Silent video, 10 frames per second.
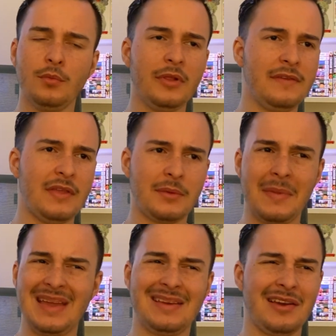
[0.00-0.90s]
believe that the
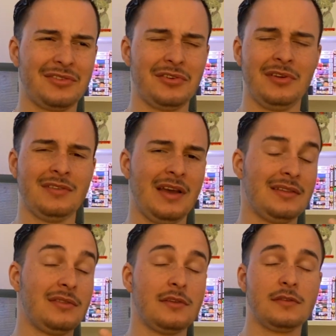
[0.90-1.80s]
main character is
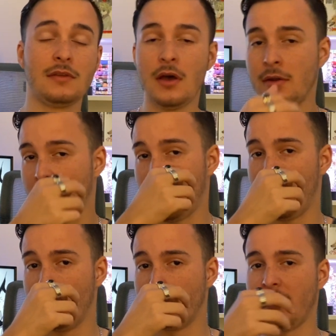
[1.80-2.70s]
like the son
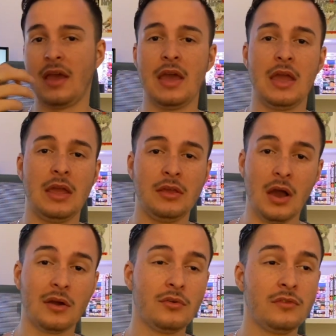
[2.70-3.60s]
of a
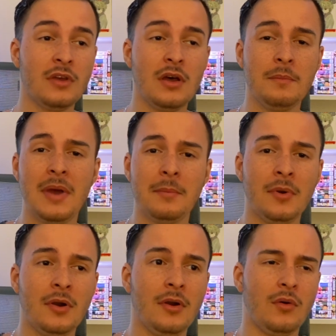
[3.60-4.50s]
Yakuza
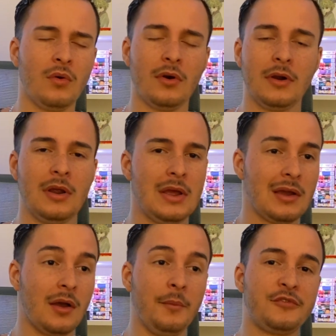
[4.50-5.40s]
member or
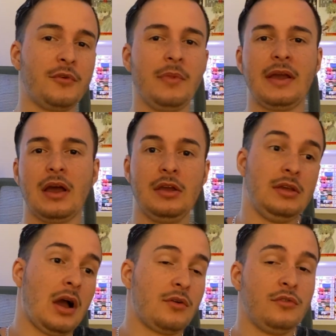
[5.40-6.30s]
comes from like a
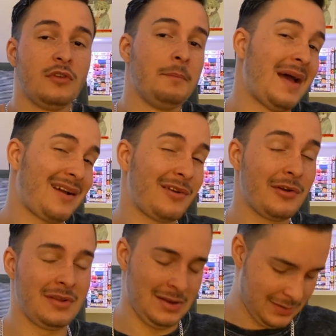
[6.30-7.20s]
Yakuza
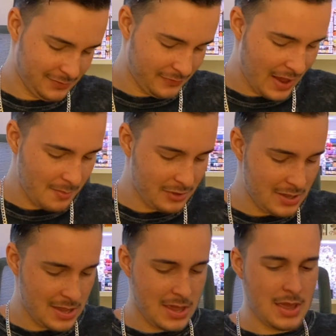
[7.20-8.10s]
background in his
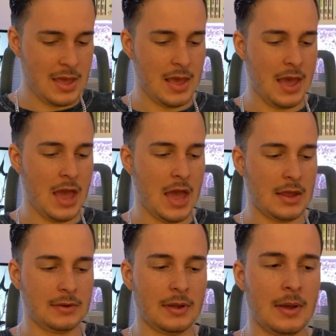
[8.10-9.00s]
family.
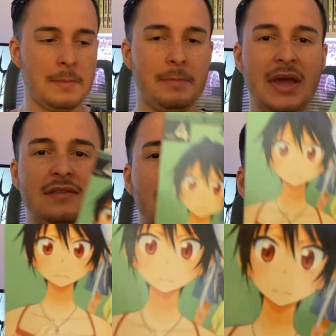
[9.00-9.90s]
And
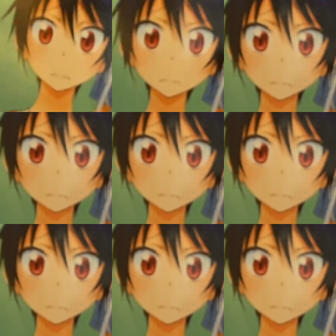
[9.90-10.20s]
basically when he